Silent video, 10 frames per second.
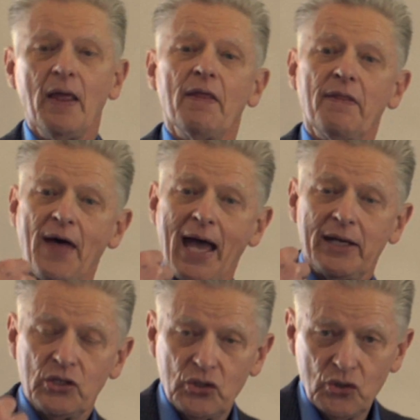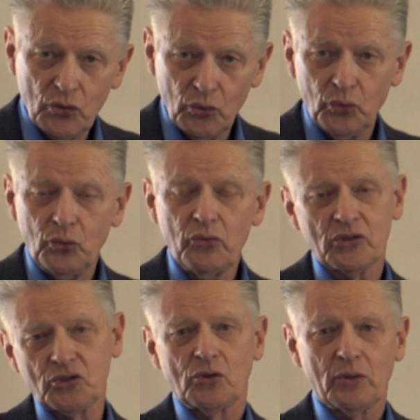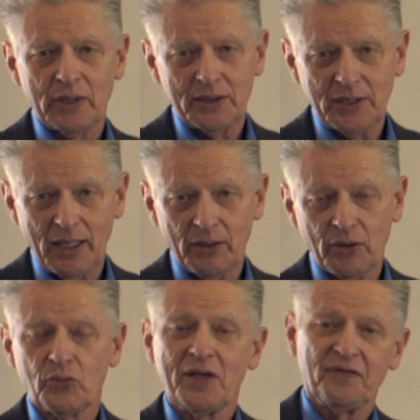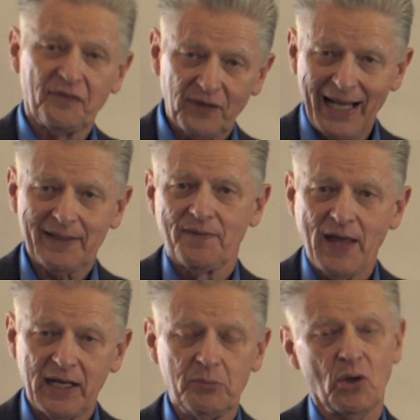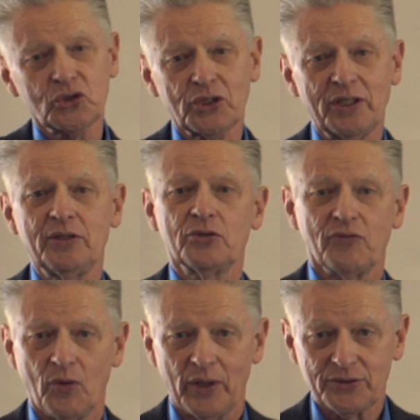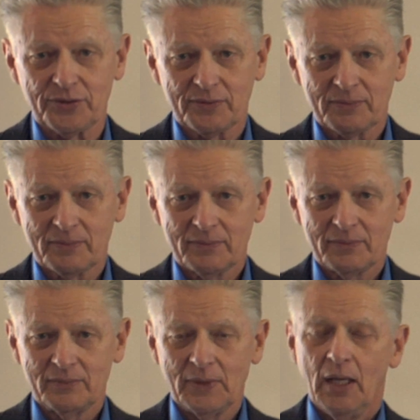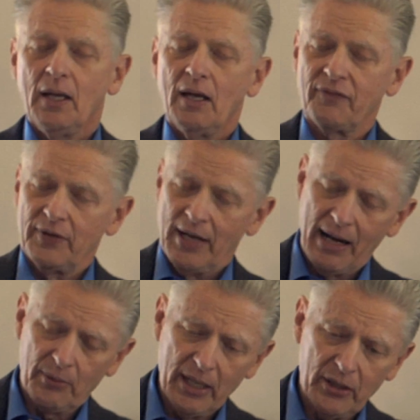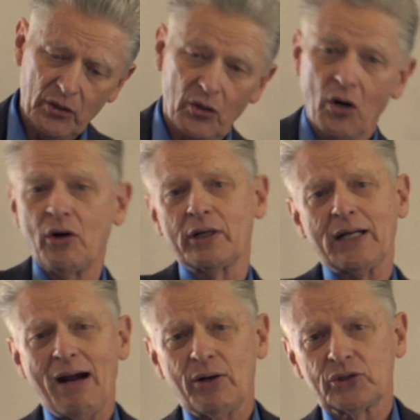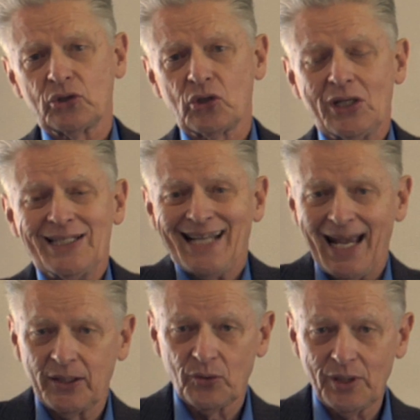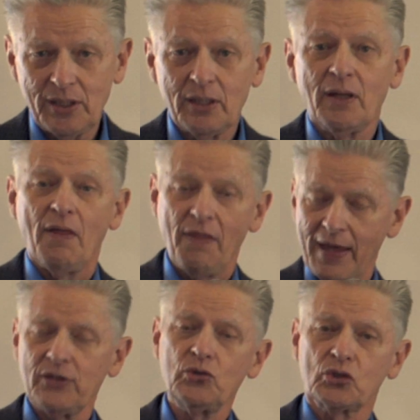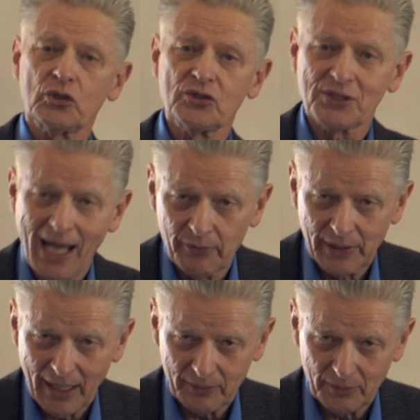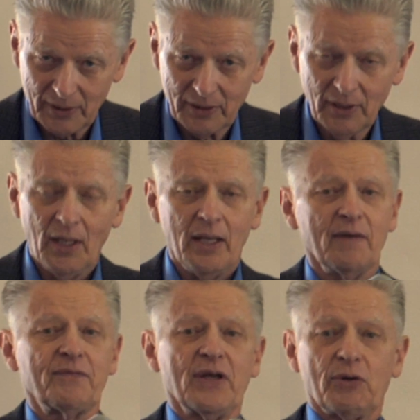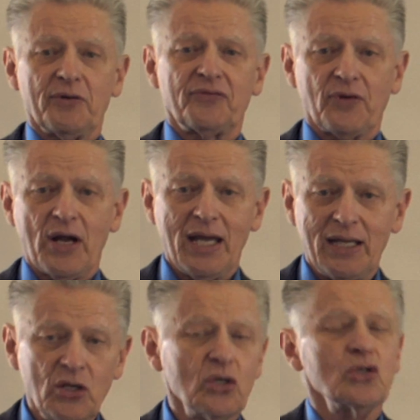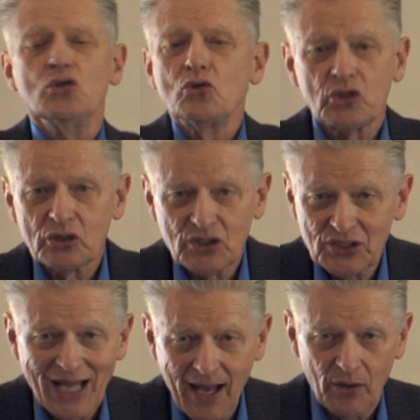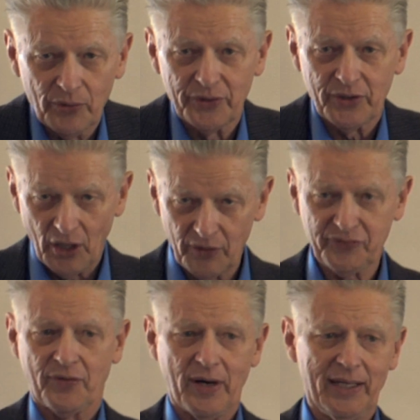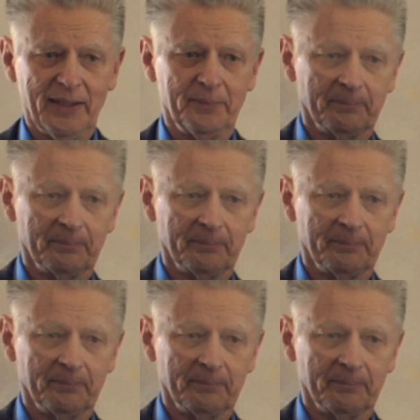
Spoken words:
that you, the storyteller, reflect that emotion in your voice. If a narrator or a character is angry, then you should sound angry. If they're afraid, you should sound afraid.